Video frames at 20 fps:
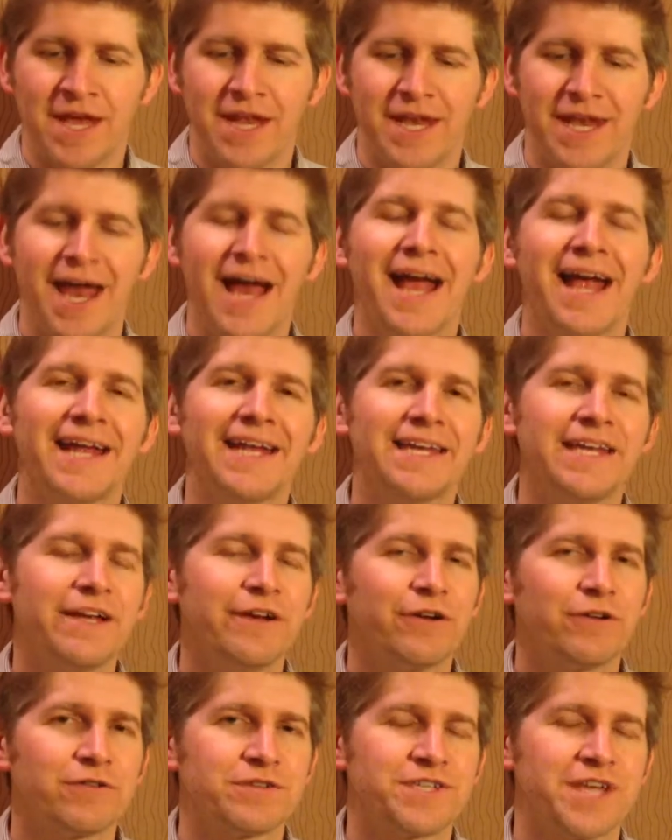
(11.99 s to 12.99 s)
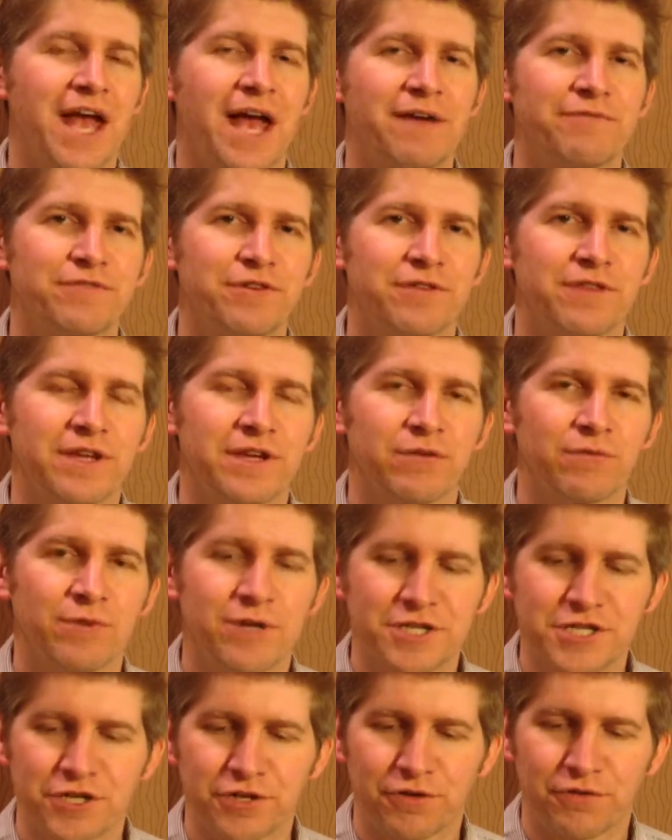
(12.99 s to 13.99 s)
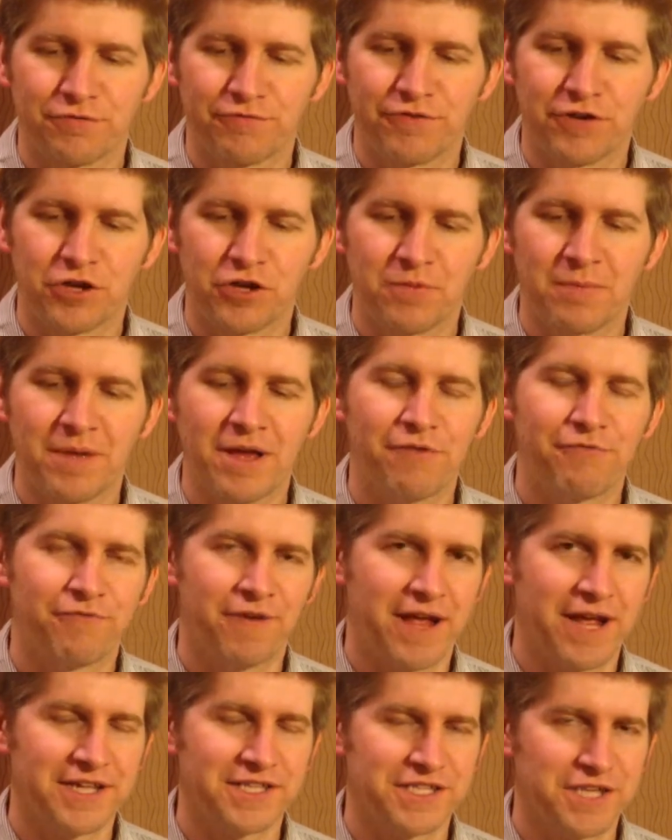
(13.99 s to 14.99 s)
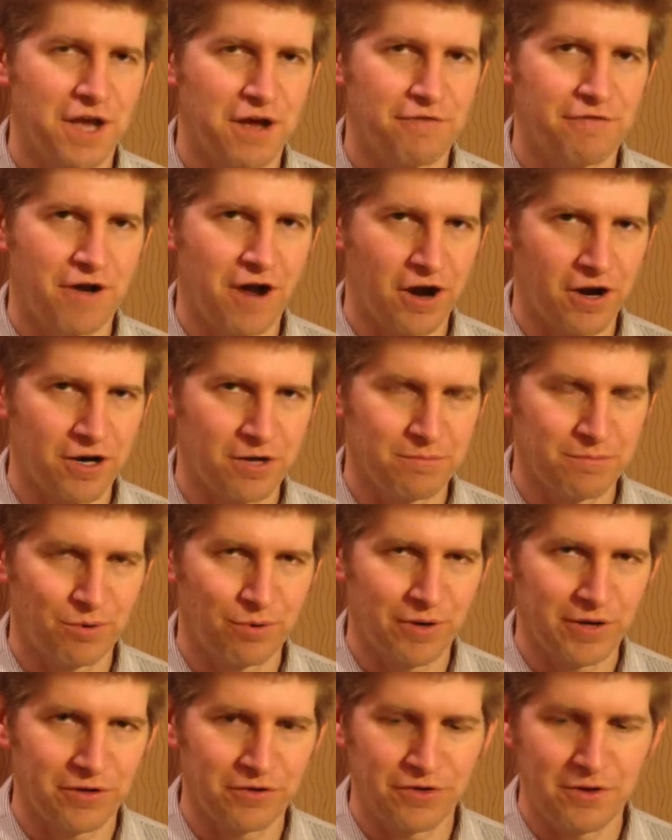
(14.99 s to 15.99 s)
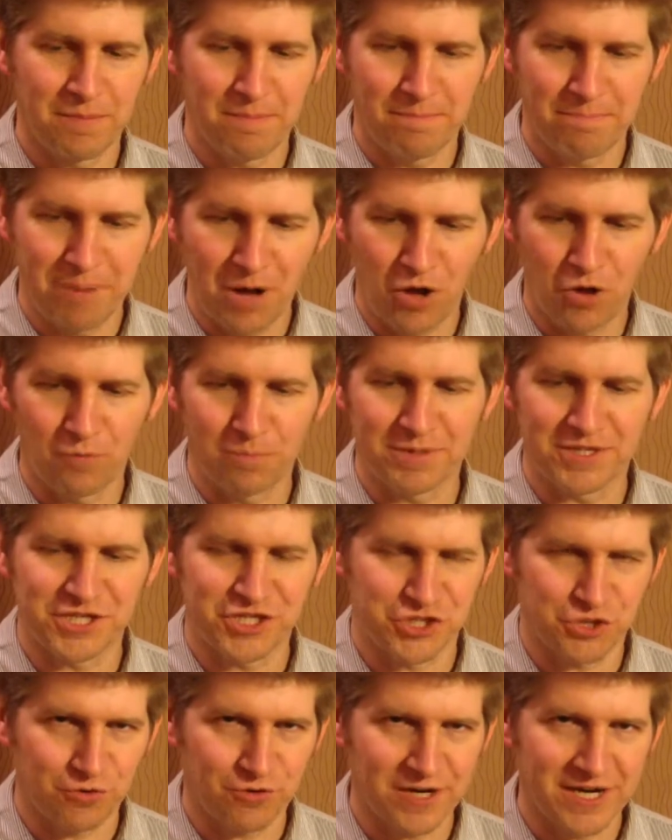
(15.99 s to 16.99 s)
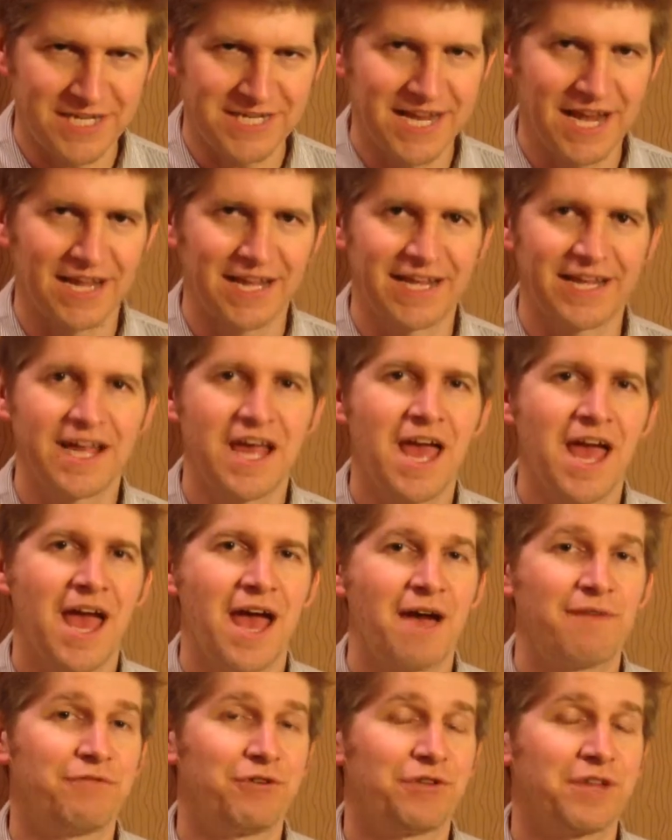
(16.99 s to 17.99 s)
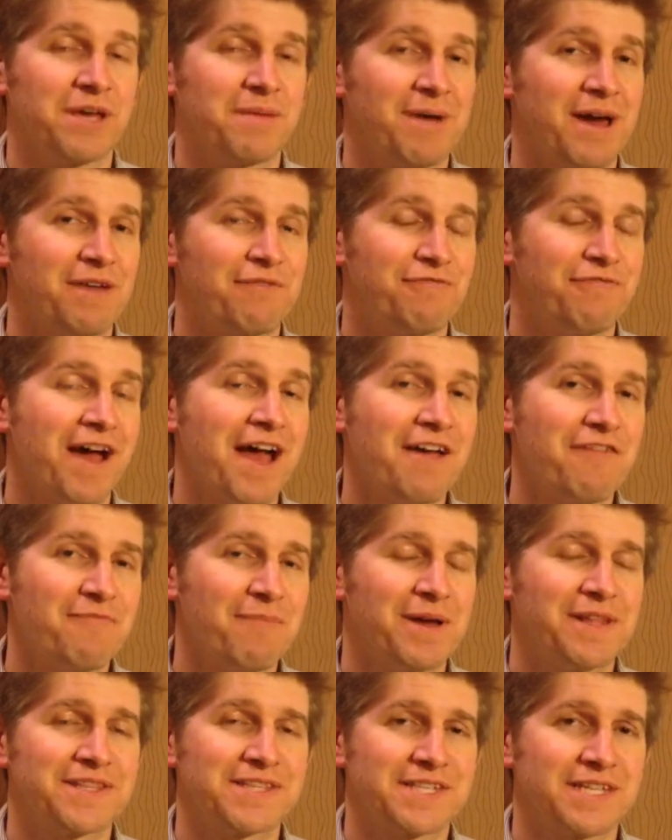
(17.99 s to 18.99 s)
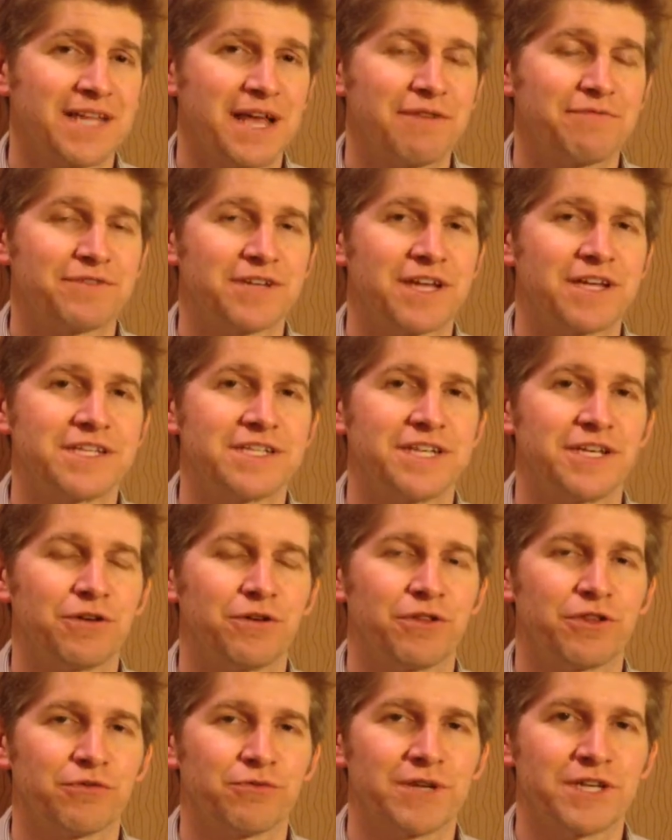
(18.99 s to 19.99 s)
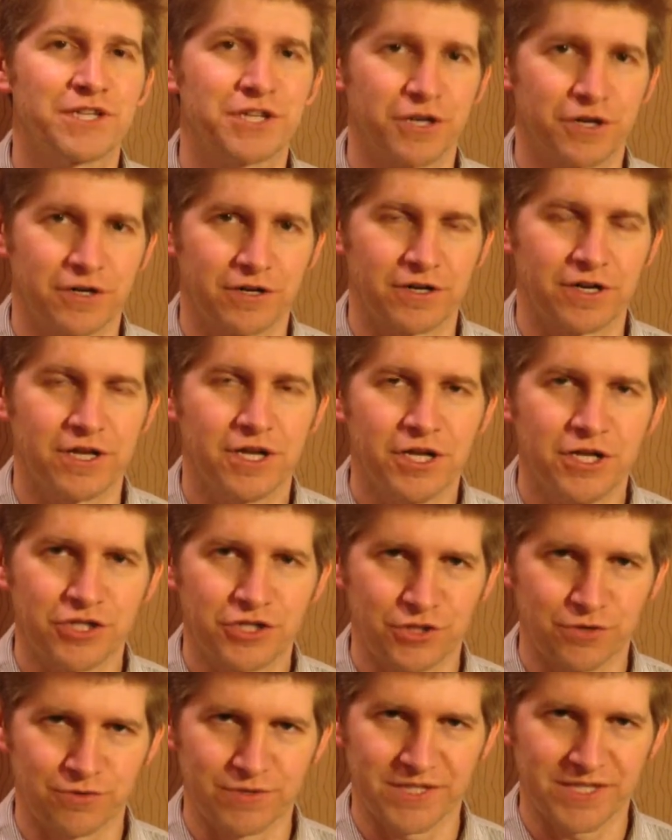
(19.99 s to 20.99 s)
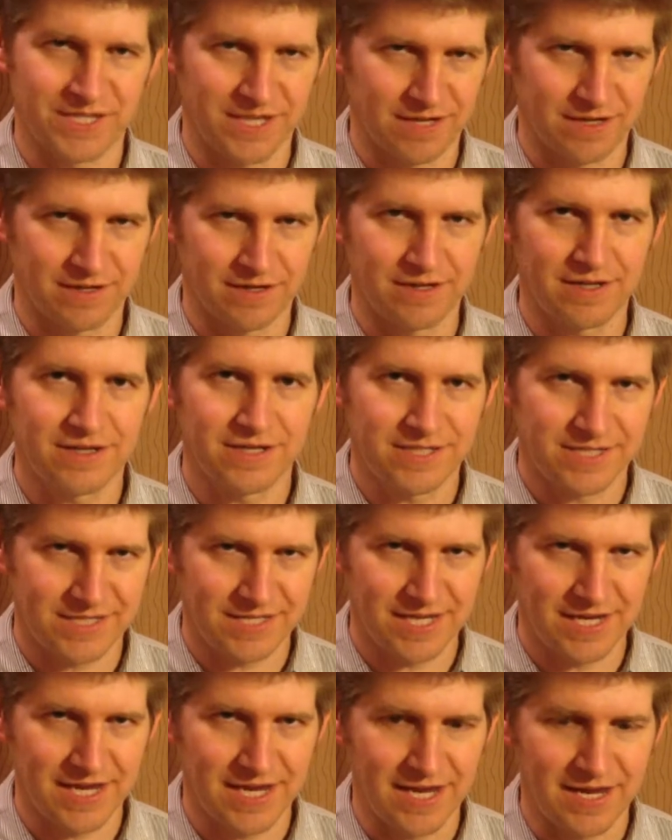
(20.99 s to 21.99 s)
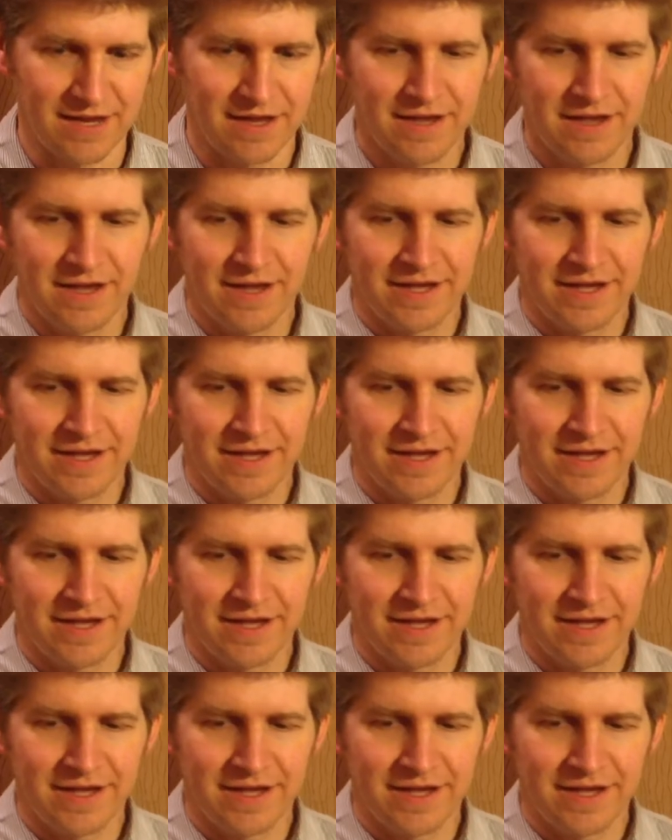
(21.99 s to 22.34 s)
9 years after the original film, fans of hard-boiled pulp storytelling have only about 5 months left until the return to Sin City.